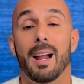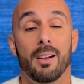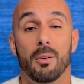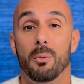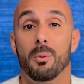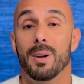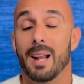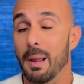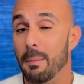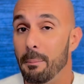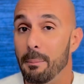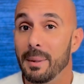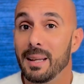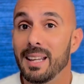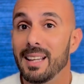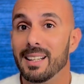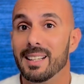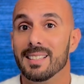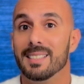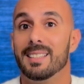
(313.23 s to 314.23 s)
what I
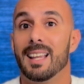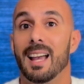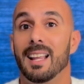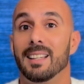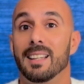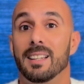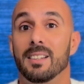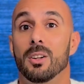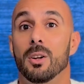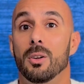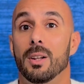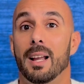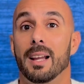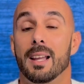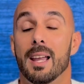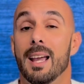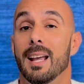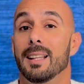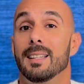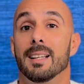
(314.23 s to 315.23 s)
mean is that,
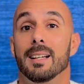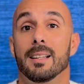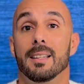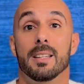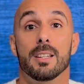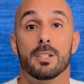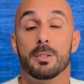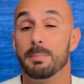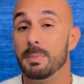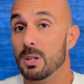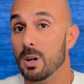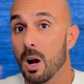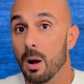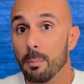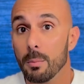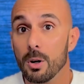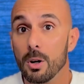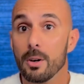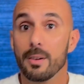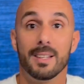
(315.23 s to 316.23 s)
like the
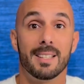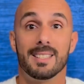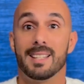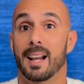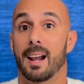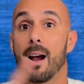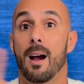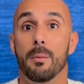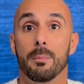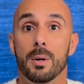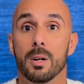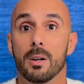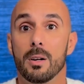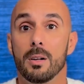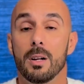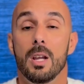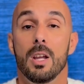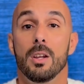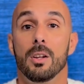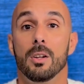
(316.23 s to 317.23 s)
speedometer, the
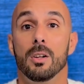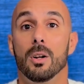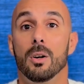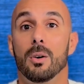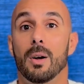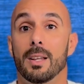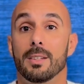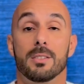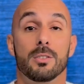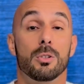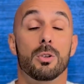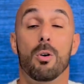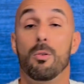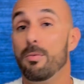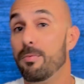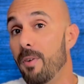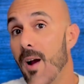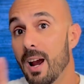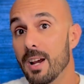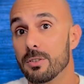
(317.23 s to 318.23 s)
tachometer, as you go
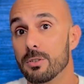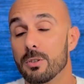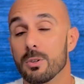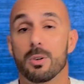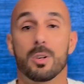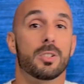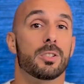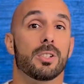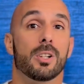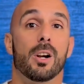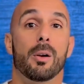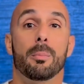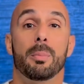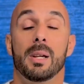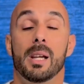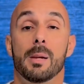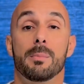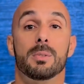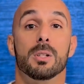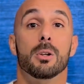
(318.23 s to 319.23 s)
faster, as the
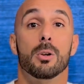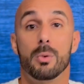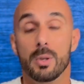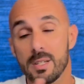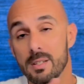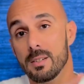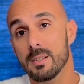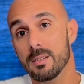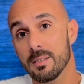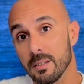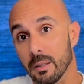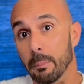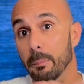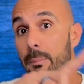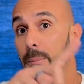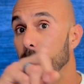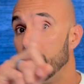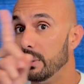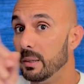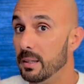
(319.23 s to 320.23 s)
RPMs increases,
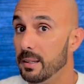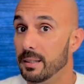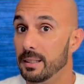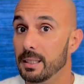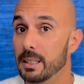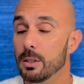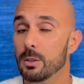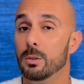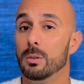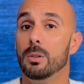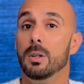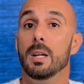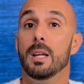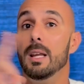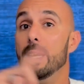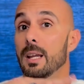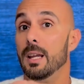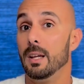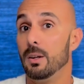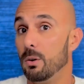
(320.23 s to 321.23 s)
the needle,
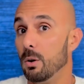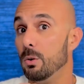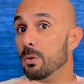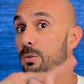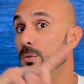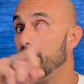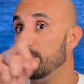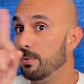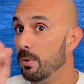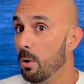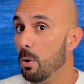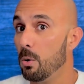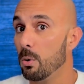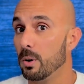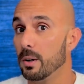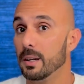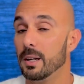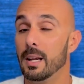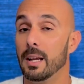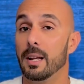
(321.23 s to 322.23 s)
it goes
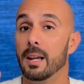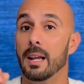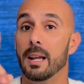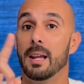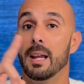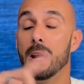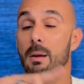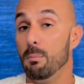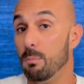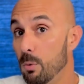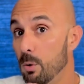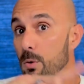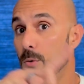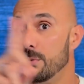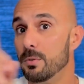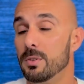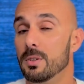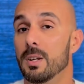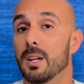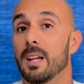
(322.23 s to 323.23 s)
forward, it
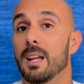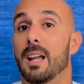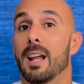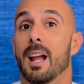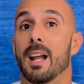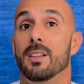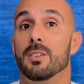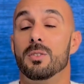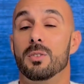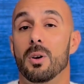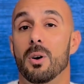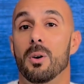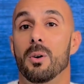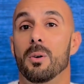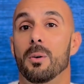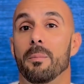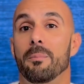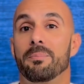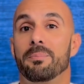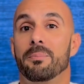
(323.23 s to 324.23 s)
moves. And
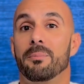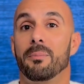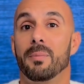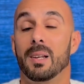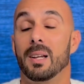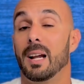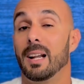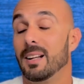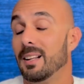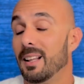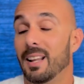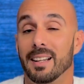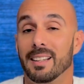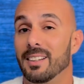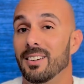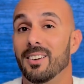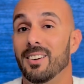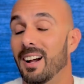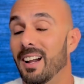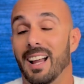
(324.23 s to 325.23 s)
so, kind of like,
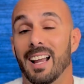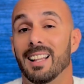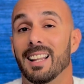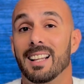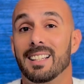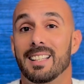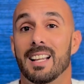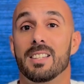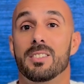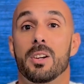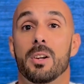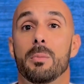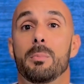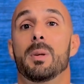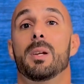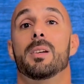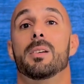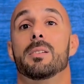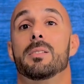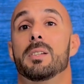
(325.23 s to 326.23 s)
I like that term
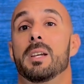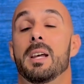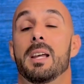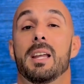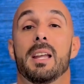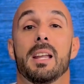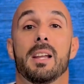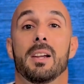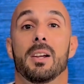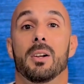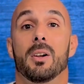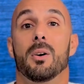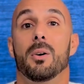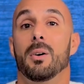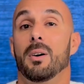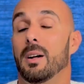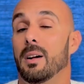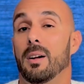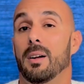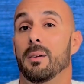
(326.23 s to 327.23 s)
because,
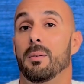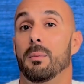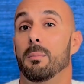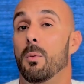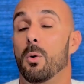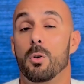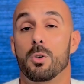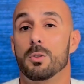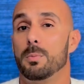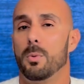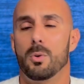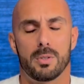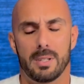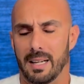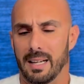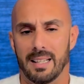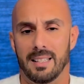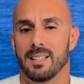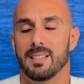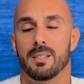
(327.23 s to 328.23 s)
motorsports,
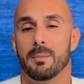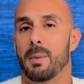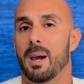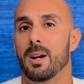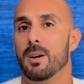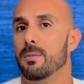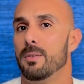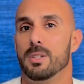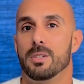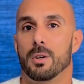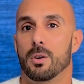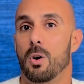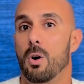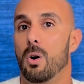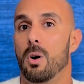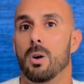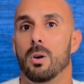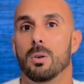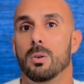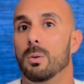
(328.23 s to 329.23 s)
and it doesn't matter if it's a
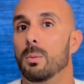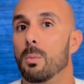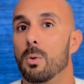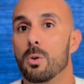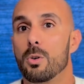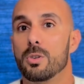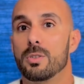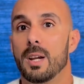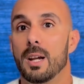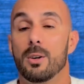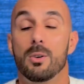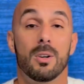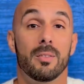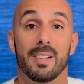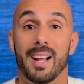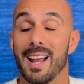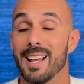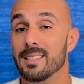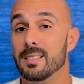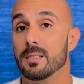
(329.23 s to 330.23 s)
car or motorcycle, if
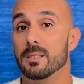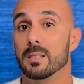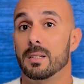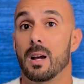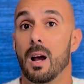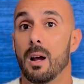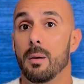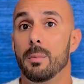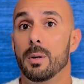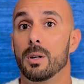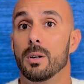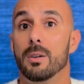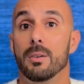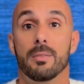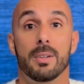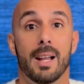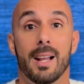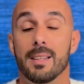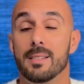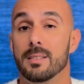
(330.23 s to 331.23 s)
it has a tachometer,
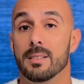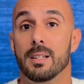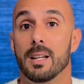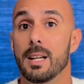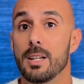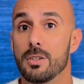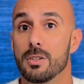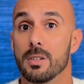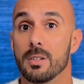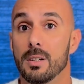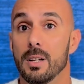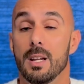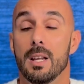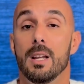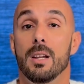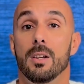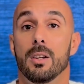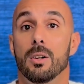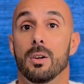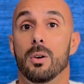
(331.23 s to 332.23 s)
if it has an engine,
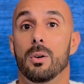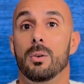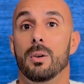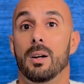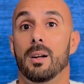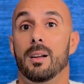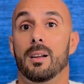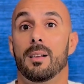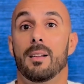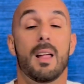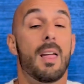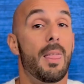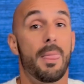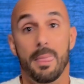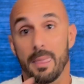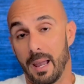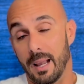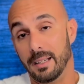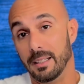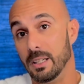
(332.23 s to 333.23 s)

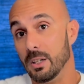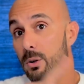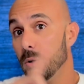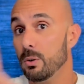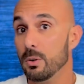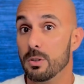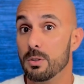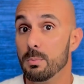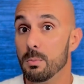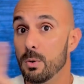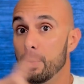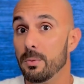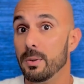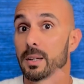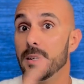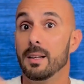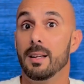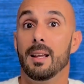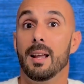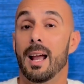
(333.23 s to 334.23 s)
that needle is
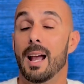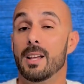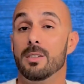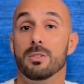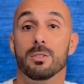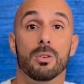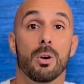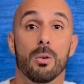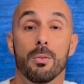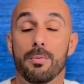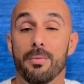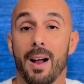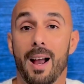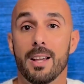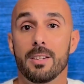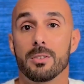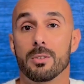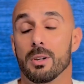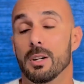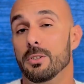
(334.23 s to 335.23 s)
moving as you go
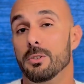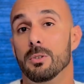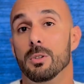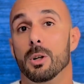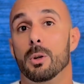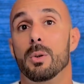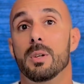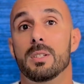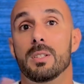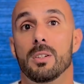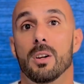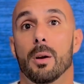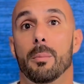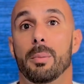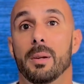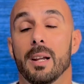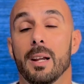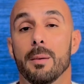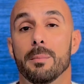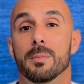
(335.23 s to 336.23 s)
faster, as you increase the
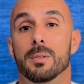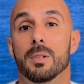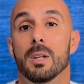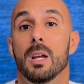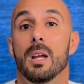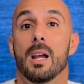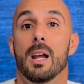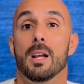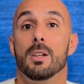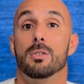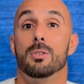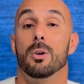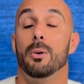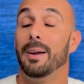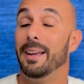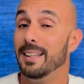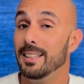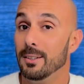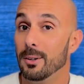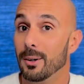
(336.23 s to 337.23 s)
RPMs. And so
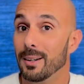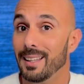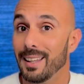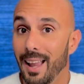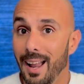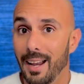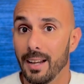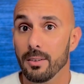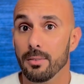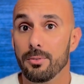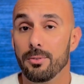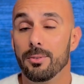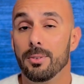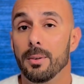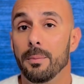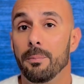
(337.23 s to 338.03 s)
in your life,